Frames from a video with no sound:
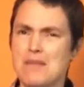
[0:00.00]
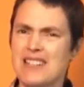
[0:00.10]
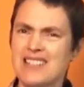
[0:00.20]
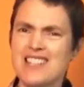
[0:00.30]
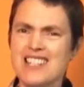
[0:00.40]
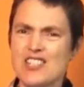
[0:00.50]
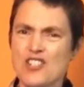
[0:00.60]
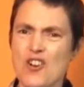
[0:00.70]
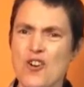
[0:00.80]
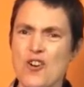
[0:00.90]
because in the
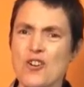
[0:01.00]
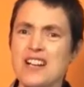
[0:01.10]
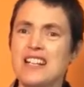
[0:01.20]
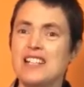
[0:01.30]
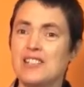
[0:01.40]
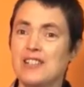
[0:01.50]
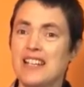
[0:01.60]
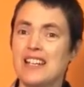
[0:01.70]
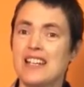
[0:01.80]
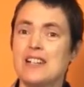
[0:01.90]
song you'll
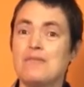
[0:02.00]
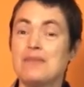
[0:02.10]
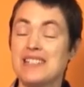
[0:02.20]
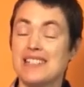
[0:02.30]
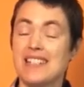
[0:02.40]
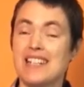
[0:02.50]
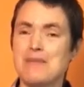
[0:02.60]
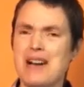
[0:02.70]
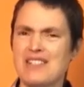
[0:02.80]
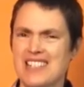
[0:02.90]
hear me singing
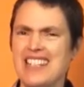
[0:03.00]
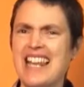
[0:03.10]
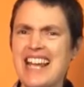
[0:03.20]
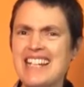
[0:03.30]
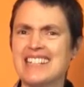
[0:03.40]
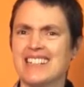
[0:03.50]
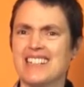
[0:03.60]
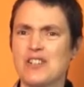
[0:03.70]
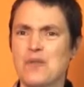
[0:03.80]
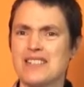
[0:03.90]
about a
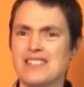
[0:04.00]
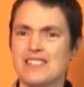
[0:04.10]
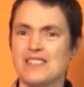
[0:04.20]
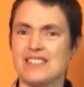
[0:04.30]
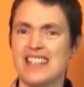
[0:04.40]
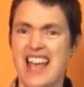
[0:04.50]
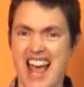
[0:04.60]
ladle quite a lot,